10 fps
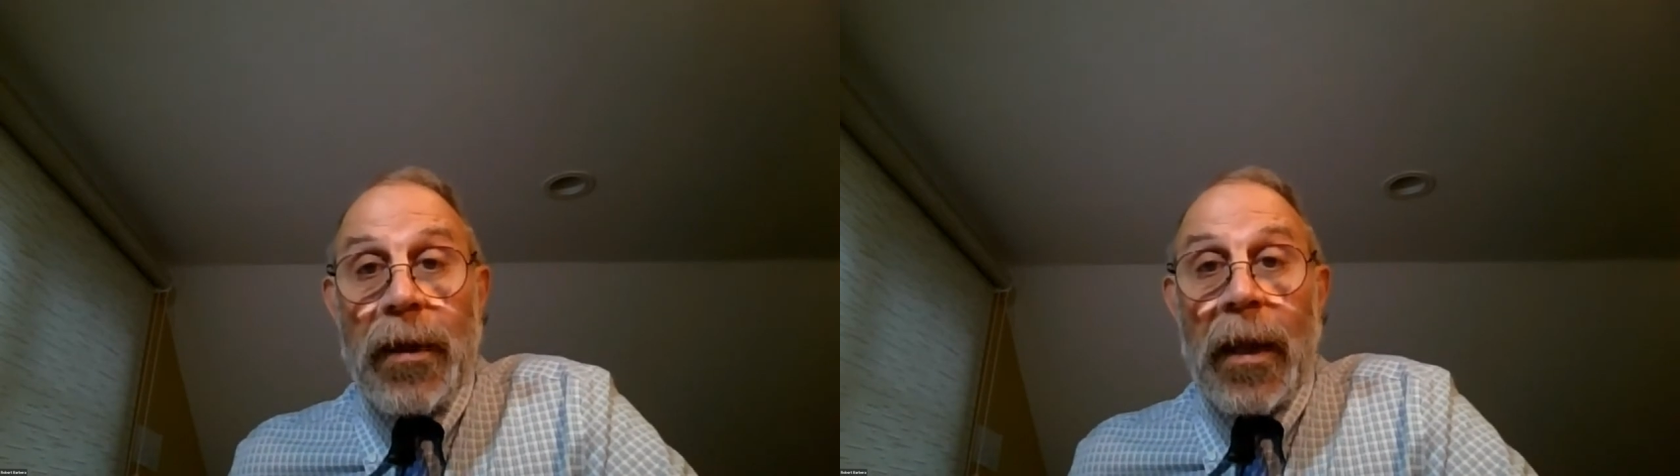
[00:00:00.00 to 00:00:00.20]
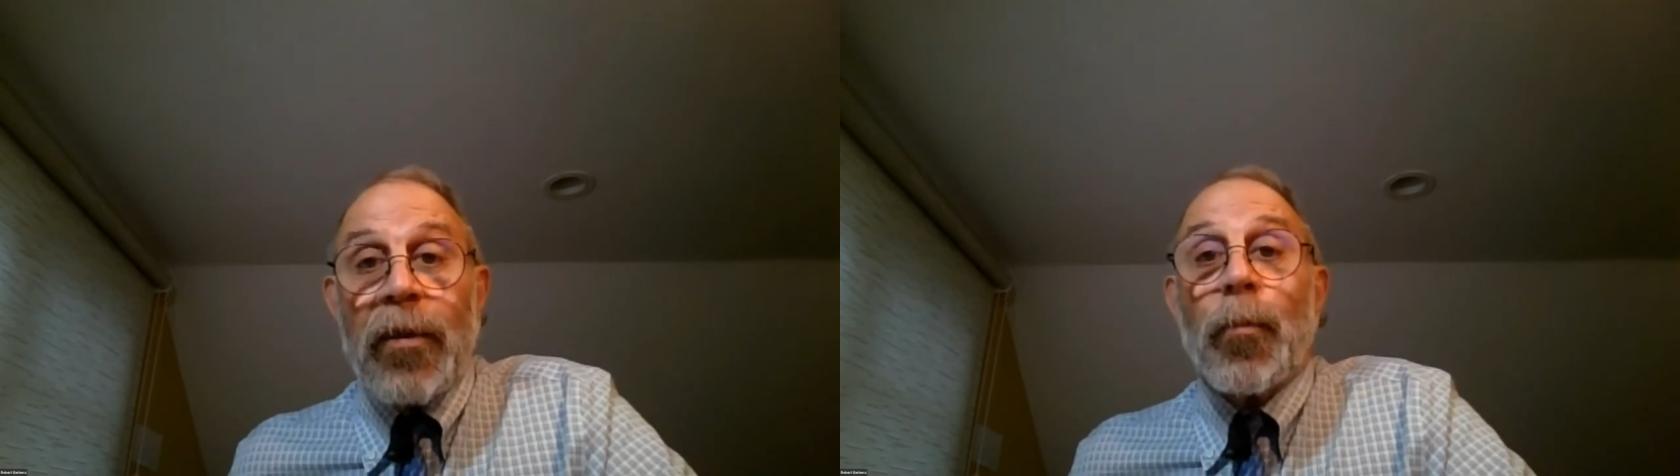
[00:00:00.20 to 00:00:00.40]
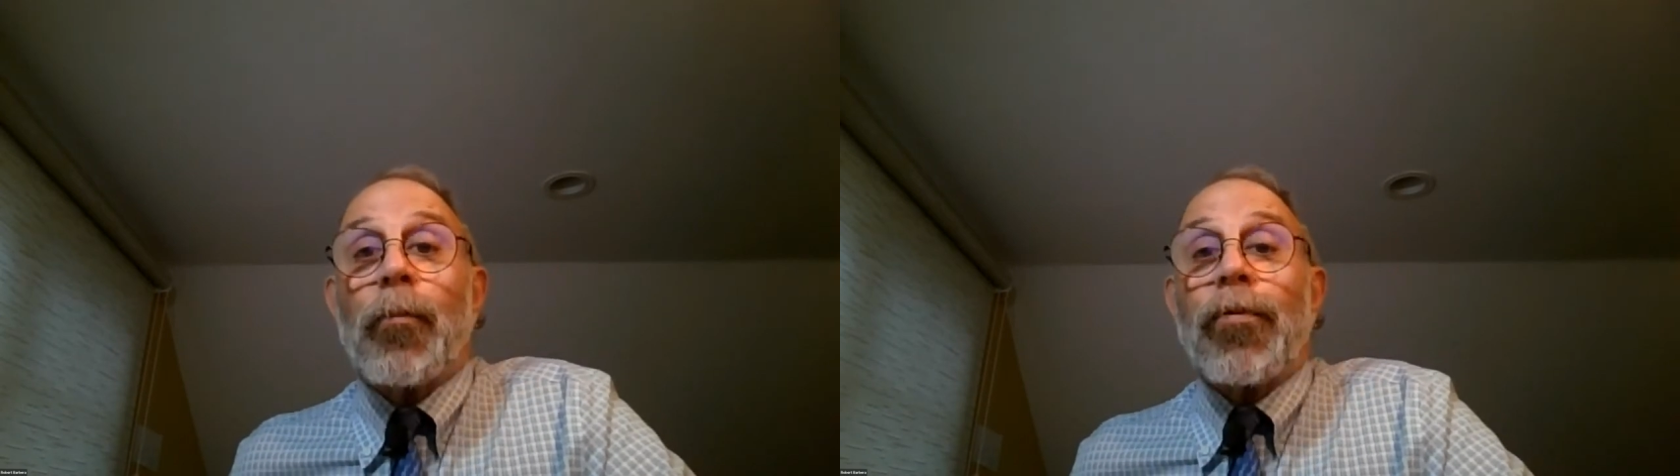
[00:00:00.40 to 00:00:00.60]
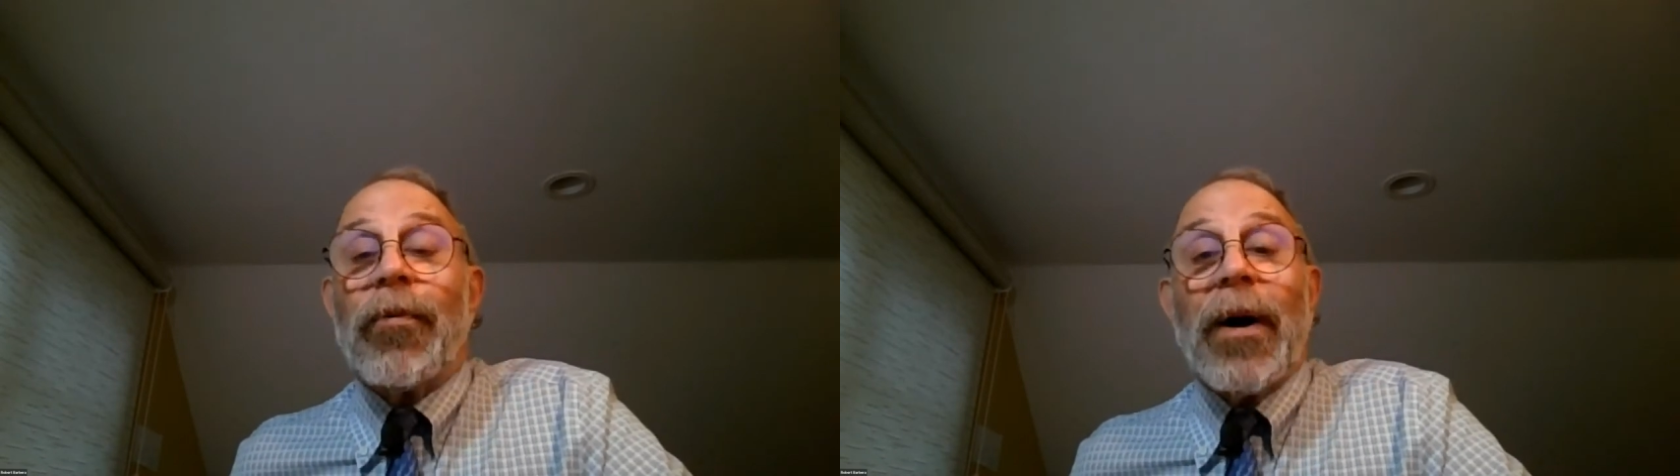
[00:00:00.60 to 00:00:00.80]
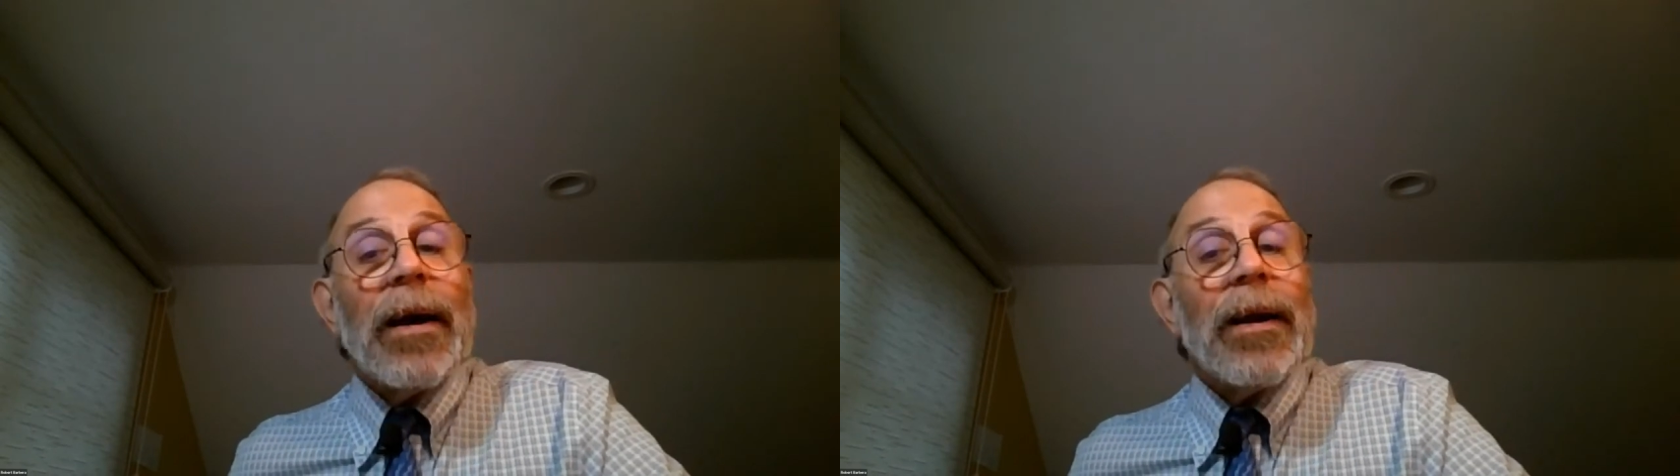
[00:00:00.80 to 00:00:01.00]
that
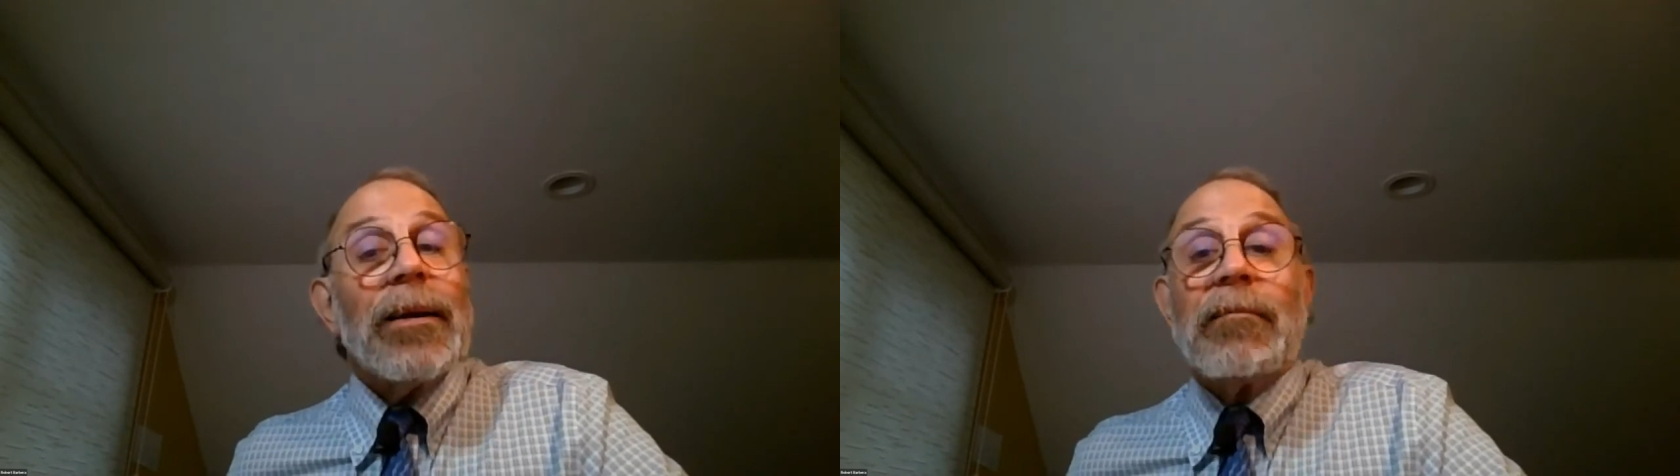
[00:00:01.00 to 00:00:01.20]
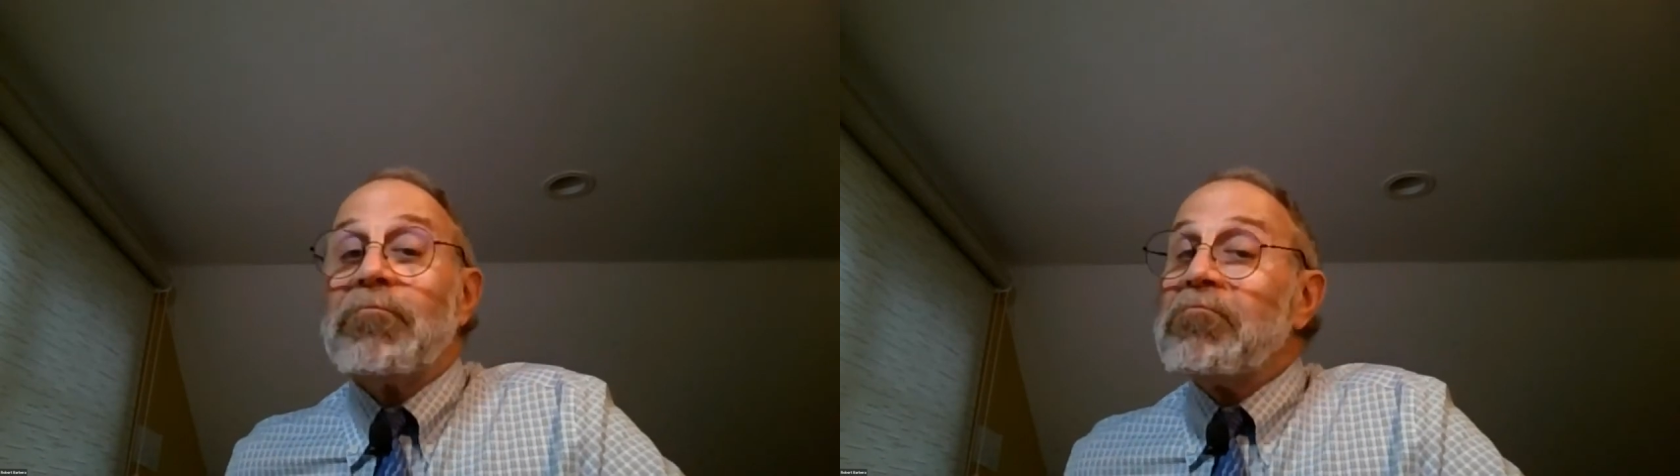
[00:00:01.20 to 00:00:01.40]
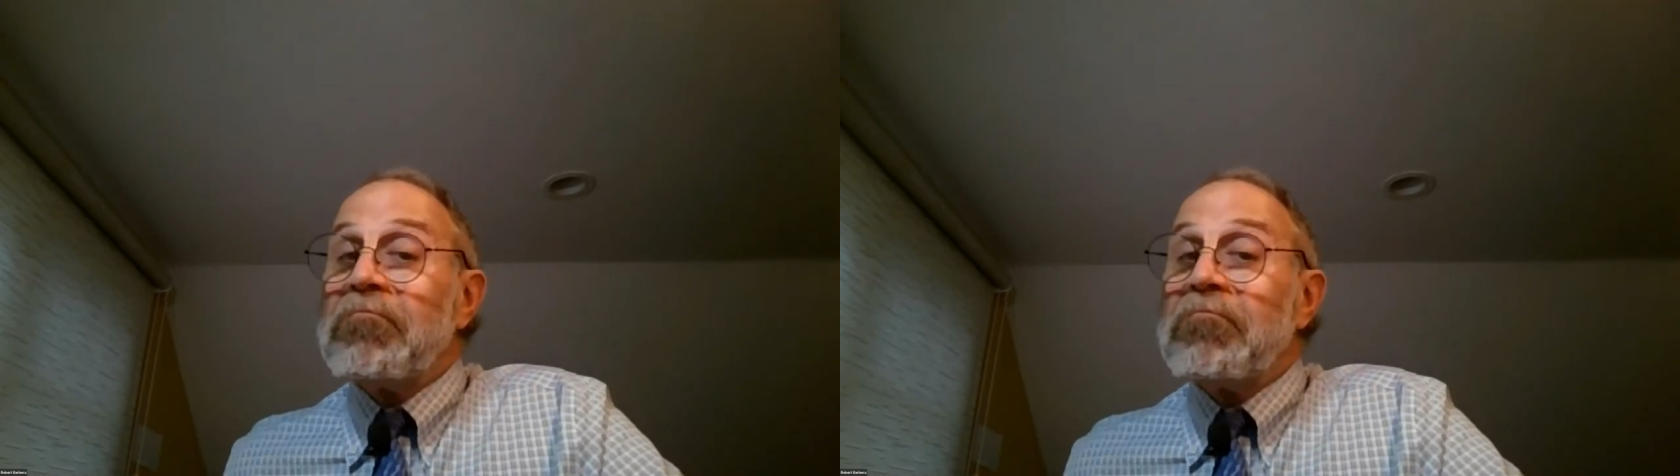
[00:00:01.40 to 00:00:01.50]
provided